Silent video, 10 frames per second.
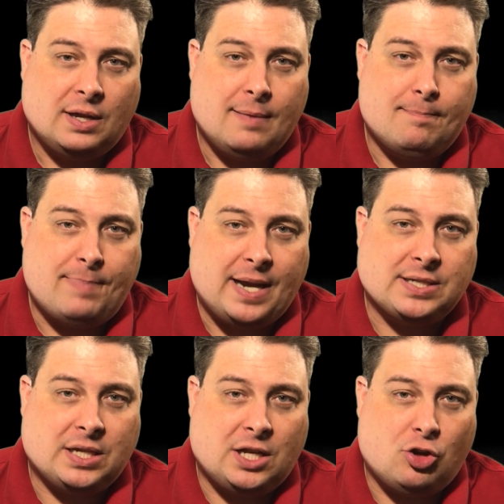and
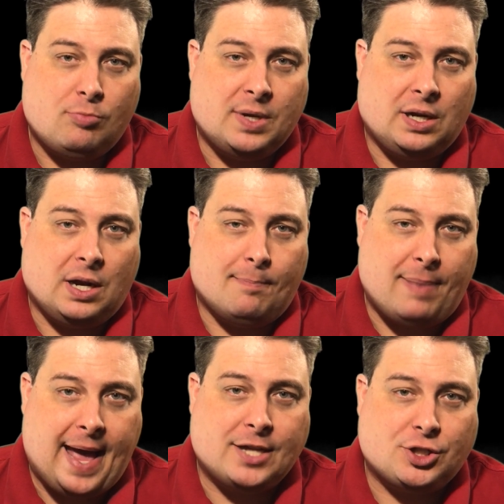basic human
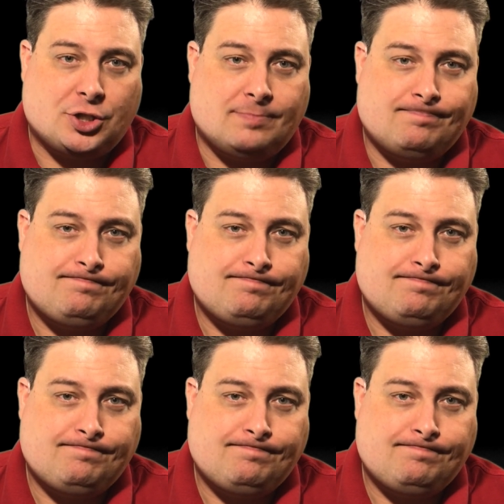compassion.